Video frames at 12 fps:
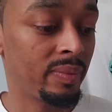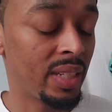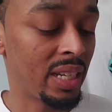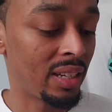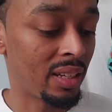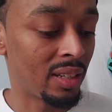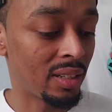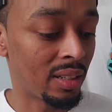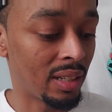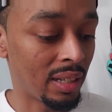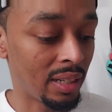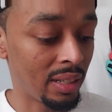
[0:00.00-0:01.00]
And
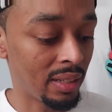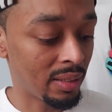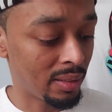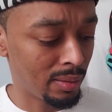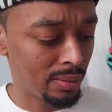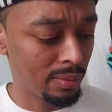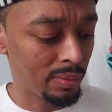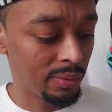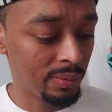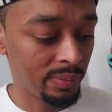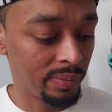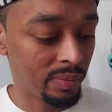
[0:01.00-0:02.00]
like,
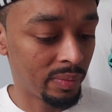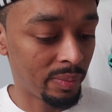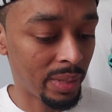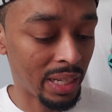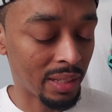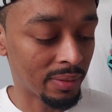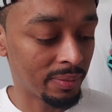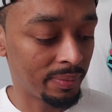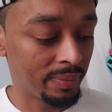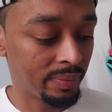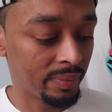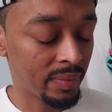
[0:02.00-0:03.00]
man,
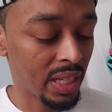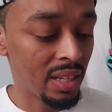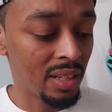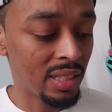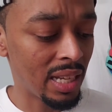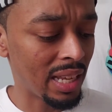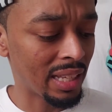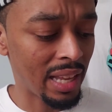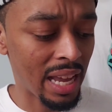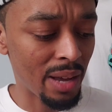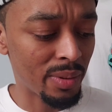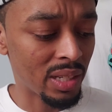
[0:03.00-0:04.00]
it's not like the
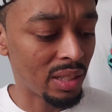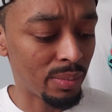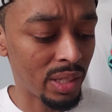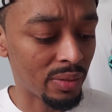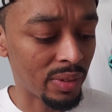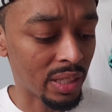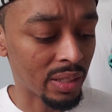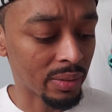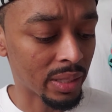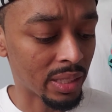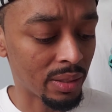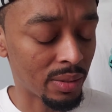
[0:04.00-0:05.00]
hat was in the music video
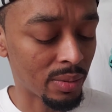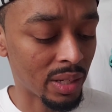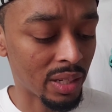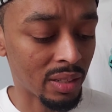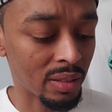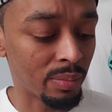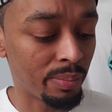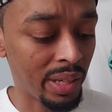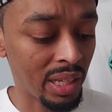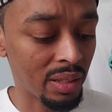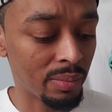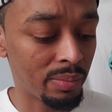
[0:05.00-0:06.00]
because he was wearing
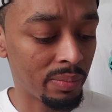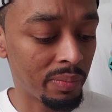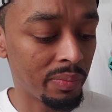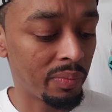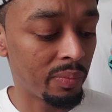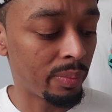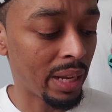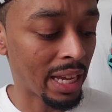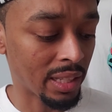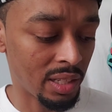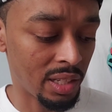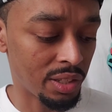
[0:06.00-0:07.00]
pink and
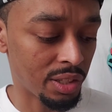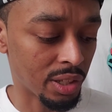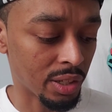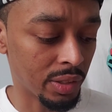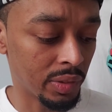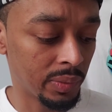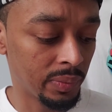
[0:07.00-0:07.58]
black t-shirt,